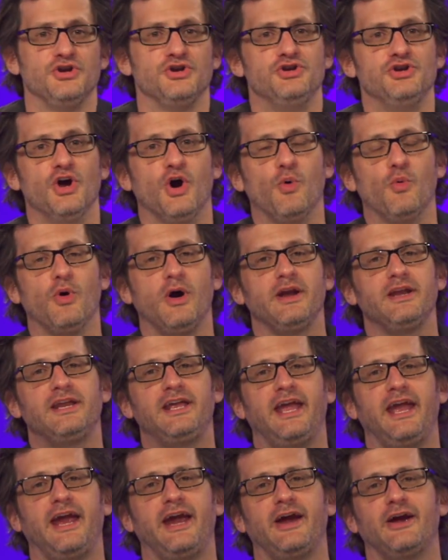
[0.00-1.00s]
No one
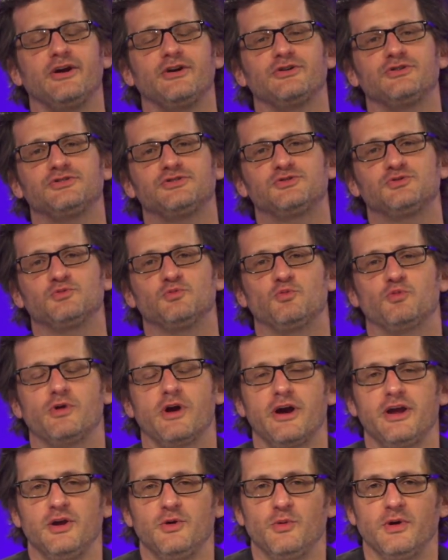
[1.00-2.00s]
cares
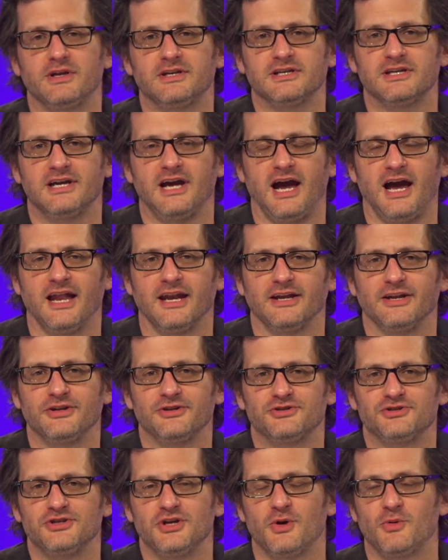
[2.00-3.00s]
where you went to
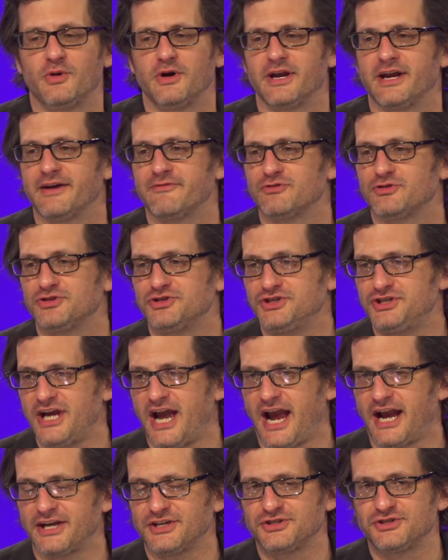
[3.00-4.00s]
college. No one ever
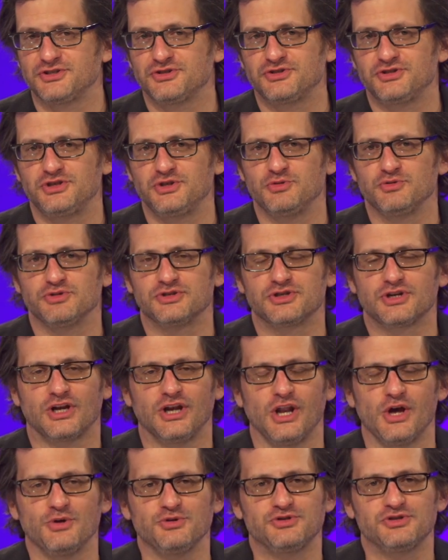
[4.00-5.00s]
checks. She was
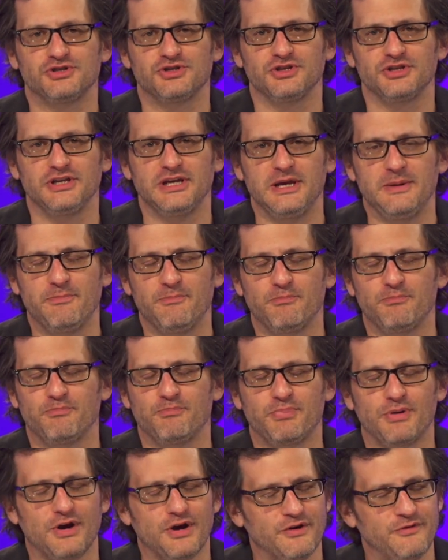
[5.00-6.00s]
close to the
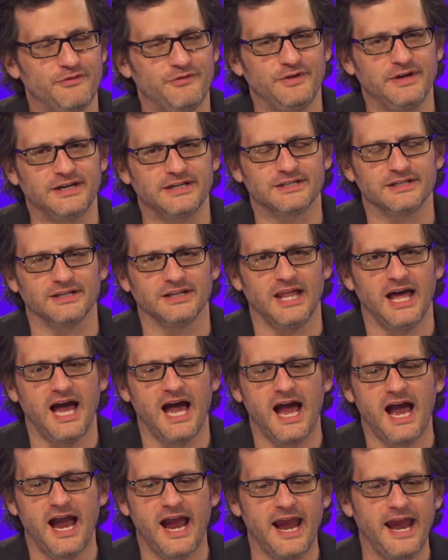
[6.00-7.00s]
perfect
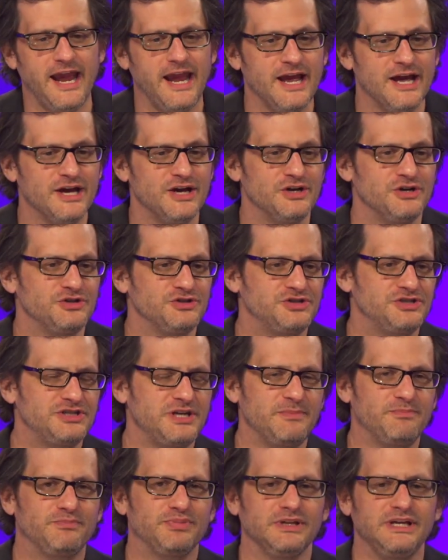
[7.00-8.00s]
lie.
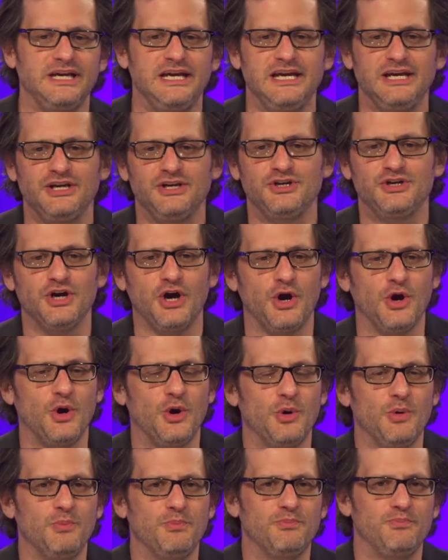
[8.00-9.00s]
Simply
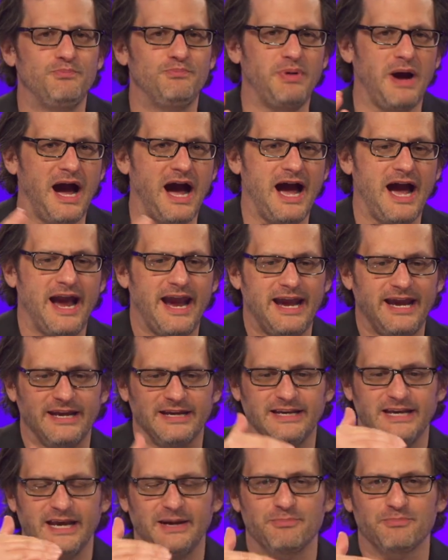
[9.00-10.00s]
go buy
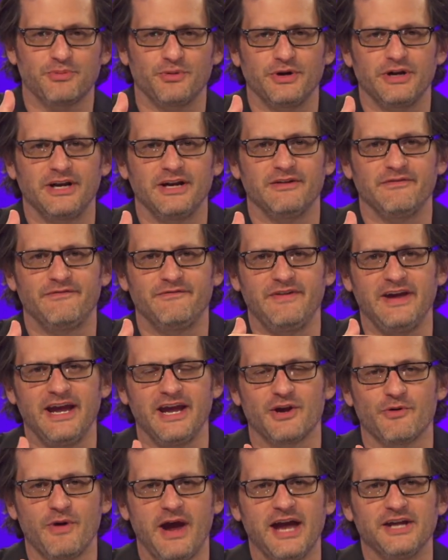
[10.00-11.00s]
and get printed a
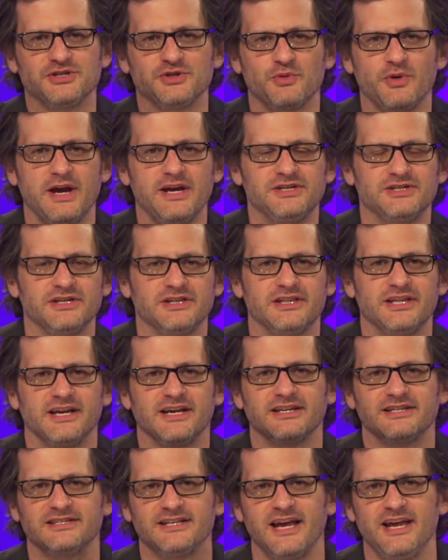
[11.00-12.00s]
fake graduation
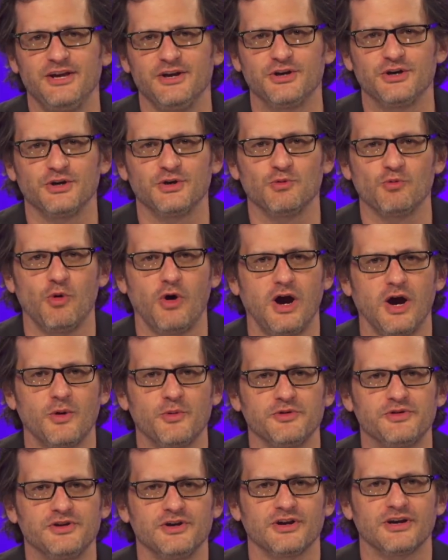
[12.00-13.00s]
thing, say you couldn't walk
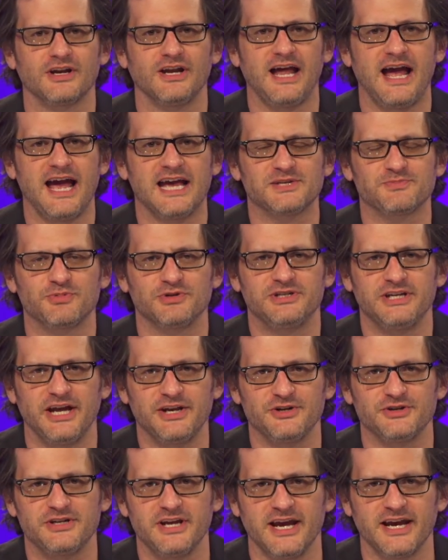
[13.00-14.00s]
with your class,
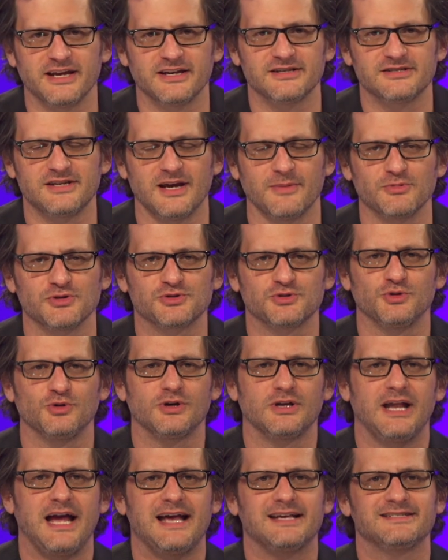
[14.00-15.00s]
pretend you're taking a summer school
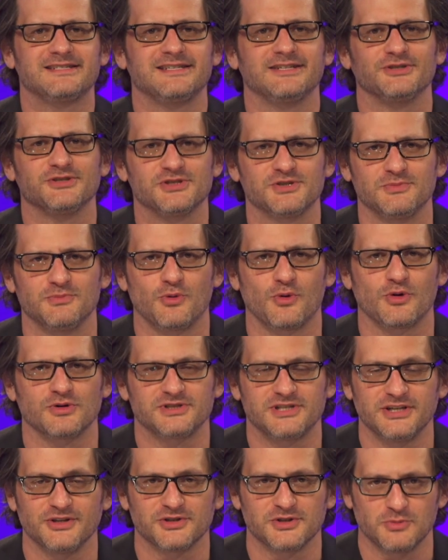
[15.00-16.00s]
class, steal some
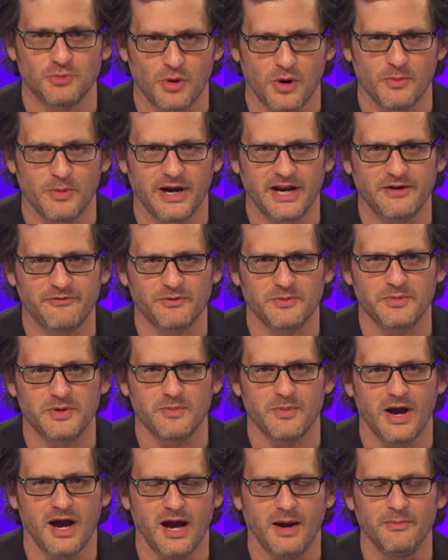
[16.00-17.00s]
more money from
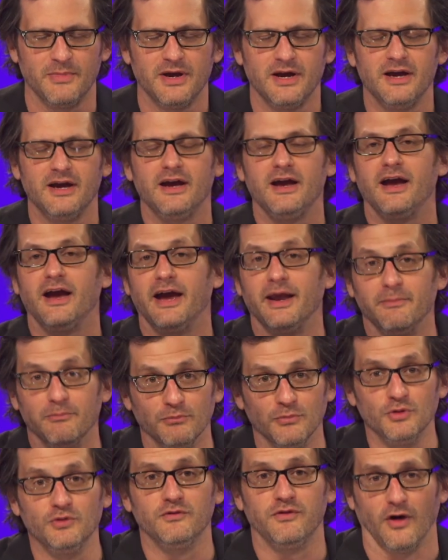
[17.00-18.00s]
your mom, and
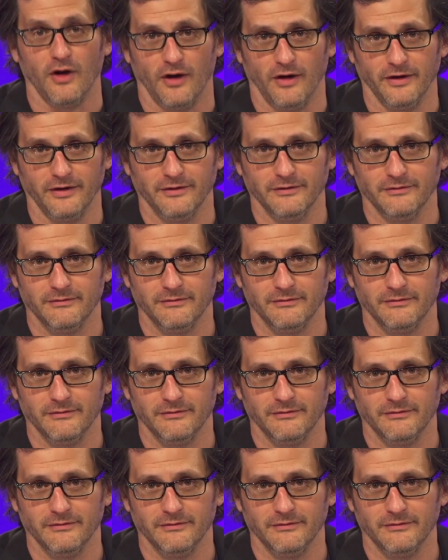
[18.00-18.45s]
move on.